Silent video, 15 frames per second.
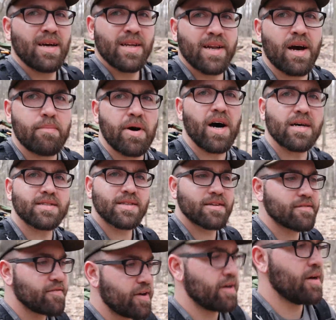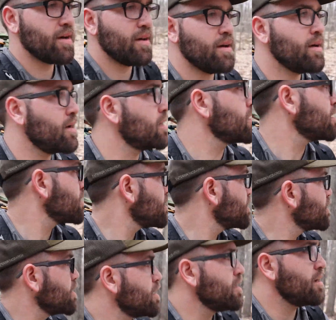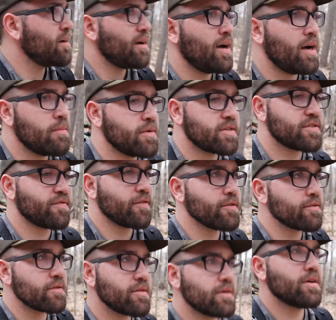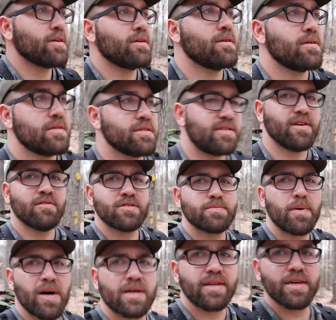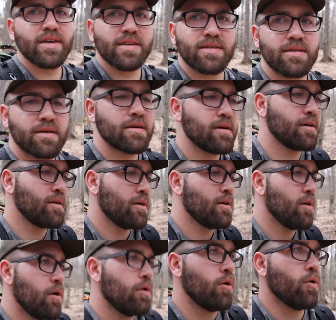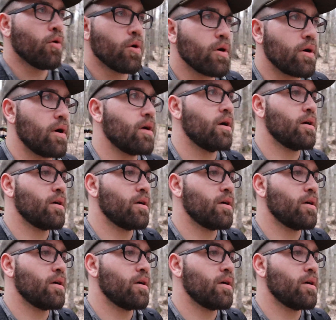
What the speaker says: Not positive how much further Stones Pond is or